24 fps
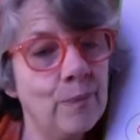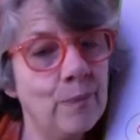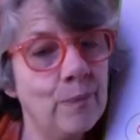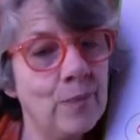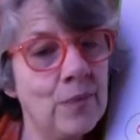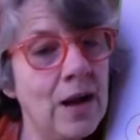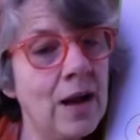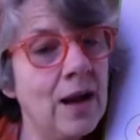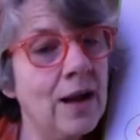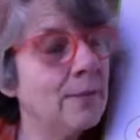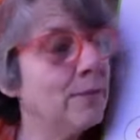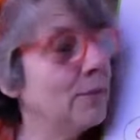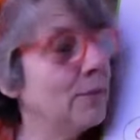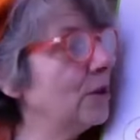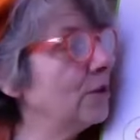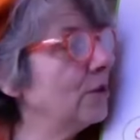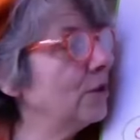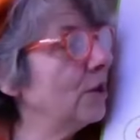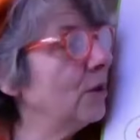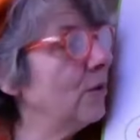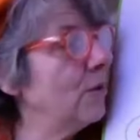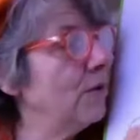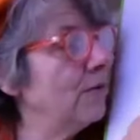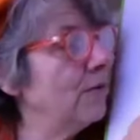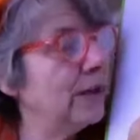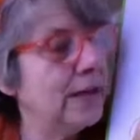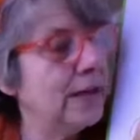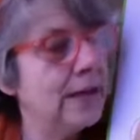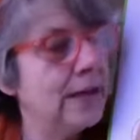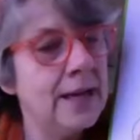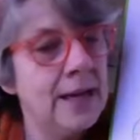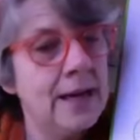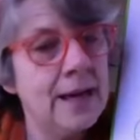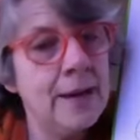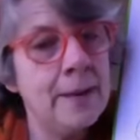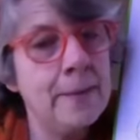I'm going to go over
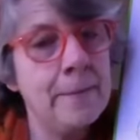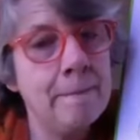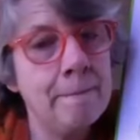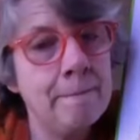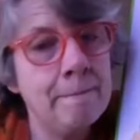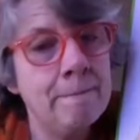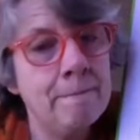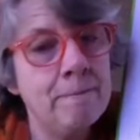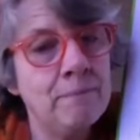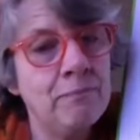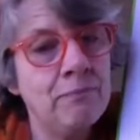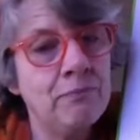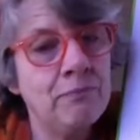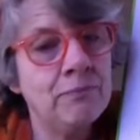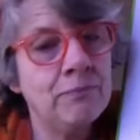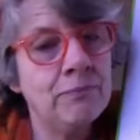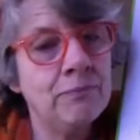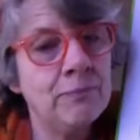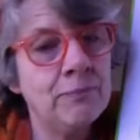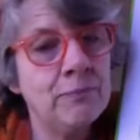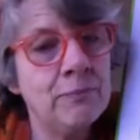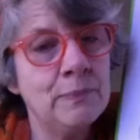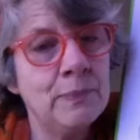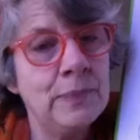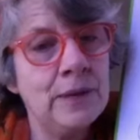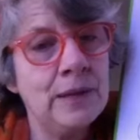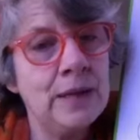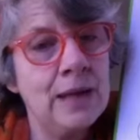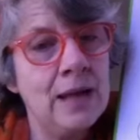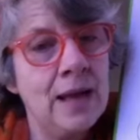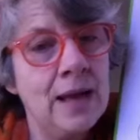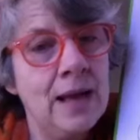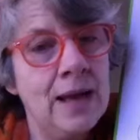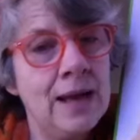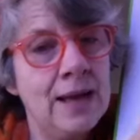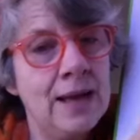here, but
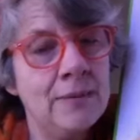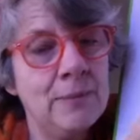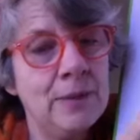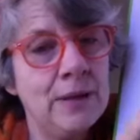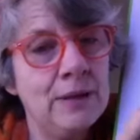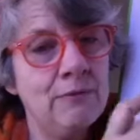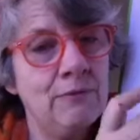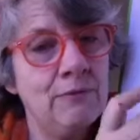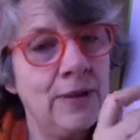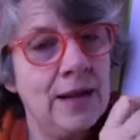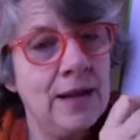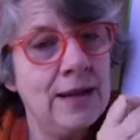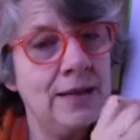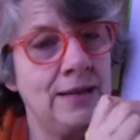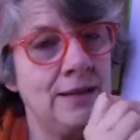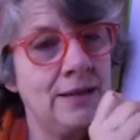red